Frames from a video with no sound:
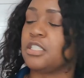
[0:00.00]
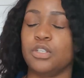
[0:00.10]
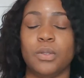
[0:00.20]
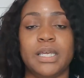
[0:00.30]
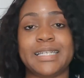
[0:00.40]
is
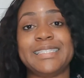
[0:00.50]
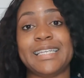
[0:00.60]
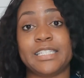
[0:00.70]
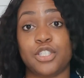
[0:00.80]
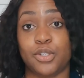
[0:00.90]
New Look
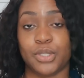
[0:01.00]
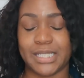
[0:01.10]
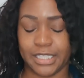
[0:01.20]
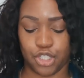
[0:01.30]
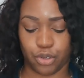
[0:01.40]

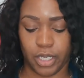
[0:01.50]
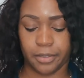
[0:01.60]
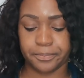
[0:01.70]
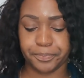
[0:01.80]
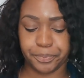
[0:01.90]
6263.
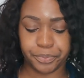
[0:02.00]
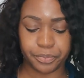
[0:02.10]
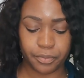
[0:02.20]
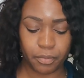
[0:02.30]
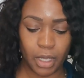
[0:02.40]

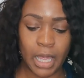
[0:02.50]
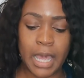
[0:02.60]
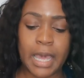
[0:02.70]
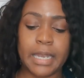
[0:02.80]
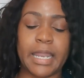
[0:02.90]

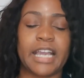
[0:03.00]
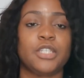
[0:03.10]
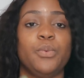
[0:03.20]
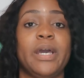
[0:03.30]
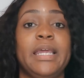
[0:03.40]

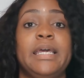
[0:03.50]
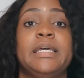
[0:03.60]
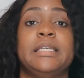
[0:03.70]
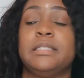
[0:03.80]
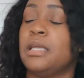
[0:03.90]
Next one
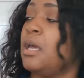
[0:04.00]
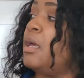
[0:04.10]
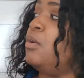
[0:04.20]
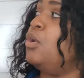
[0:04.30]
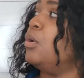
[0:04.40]
is
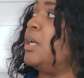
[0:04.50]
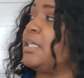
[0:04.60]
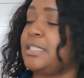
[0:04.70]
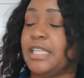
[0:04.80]
New Look